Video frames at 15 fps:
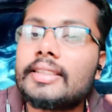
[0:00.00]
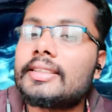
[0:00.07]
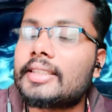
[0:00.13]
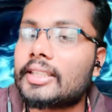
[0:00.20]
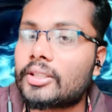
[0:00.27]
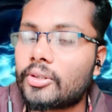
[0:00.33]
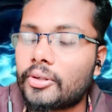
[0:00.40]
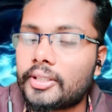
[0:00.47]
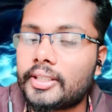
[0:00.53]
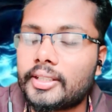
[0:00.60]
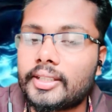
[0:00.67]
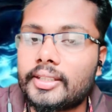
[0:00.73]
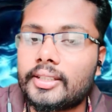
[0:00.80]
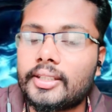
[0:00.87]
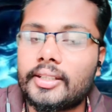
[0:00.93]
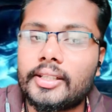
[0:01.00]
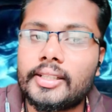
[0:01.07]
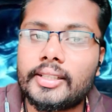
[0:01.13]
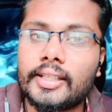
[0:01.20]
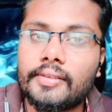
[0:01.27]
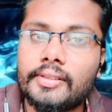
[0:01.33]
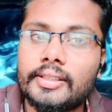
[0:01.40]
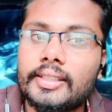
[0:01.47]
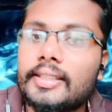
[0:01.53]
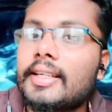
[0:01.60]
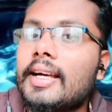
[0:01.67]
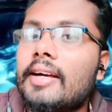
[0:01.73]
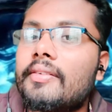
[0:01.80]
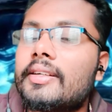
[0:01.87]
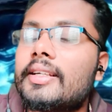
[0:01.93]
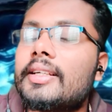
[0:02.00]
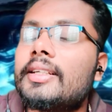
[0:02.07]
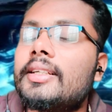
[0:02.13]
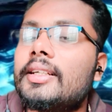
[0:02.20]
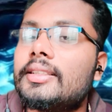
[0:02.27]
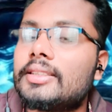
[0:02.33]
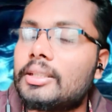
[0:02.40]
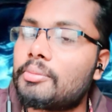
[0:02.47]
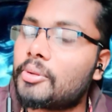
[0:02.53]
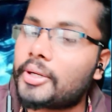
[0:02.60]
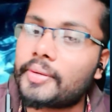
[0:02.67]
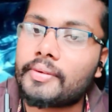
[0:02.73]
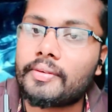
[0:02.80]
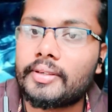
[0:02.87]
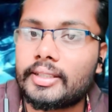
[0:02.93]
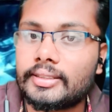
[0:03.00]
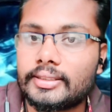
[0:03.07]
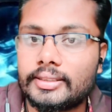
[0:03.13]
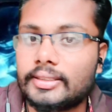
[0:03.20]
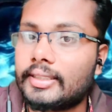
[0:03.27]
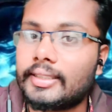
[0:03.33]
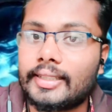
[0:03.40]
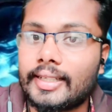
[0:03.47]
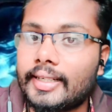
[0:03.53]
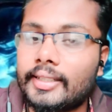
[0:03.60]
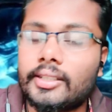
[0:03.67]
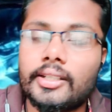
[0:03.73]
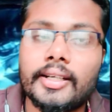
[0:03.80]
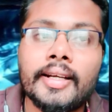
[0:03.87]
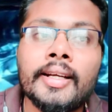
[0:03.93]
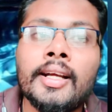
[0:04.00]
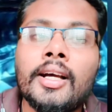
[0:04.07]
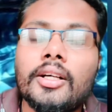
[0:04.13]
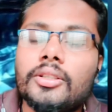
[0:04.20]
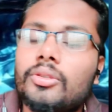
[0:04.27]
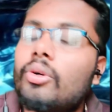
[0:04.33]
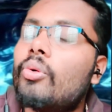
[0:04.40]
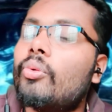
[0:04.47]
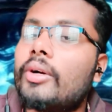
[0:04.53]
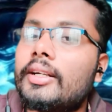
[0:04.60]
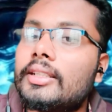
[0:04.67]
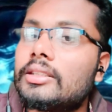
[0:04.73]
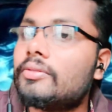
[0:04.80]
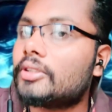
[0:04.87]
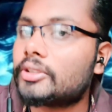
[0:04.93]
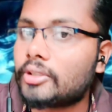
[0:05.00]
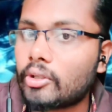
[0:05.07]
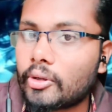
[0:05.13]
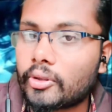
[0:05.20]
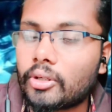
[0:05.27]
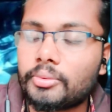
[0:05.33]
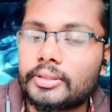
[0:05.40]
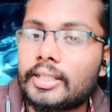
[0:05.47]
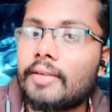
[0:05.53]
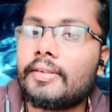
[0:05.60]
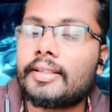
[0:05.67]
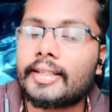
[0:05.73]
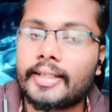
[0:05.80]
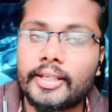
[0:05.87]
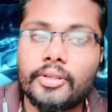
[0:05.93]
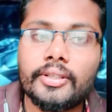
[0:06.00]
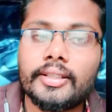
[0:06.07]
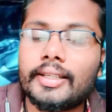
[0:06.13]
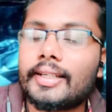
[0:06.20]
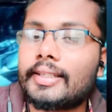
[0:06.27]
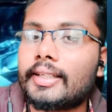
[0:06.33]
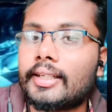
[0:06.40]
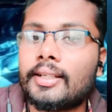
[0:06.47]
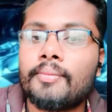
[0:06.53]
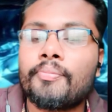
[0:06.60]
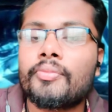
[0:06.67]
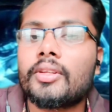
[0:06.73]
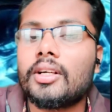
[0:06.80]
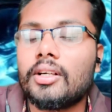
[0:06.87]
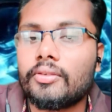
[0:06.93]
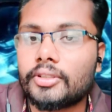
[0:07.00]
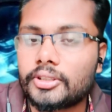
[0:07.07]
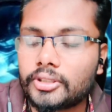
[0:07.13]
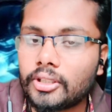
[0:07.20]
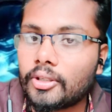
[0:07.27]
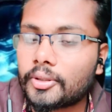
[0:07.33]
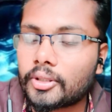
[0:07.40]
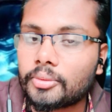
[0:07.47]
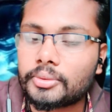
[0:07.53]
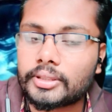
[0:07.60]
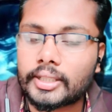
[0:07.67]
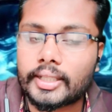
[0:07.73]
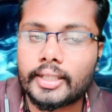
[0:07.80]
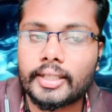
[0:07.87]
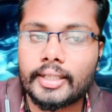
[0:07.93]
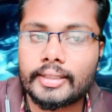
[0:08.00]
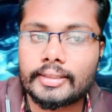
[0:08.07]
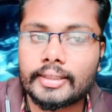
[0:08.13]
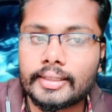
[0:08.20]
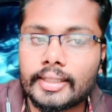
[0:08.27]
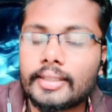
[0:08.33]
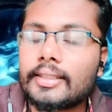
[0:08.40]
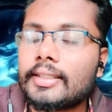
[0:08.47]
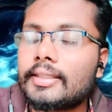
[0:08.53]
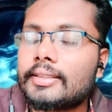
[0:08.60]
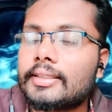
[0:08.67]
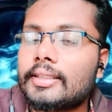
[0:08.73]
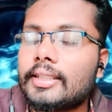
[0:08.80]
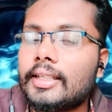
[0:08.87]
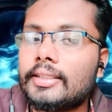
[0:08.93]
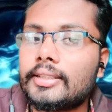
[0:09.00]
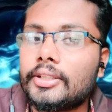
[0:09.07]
recorded and everything having a supportive evidence in that. All right. So what is virtual autopsy? I will tell you in detail. Virtual autopsy is a thing that is a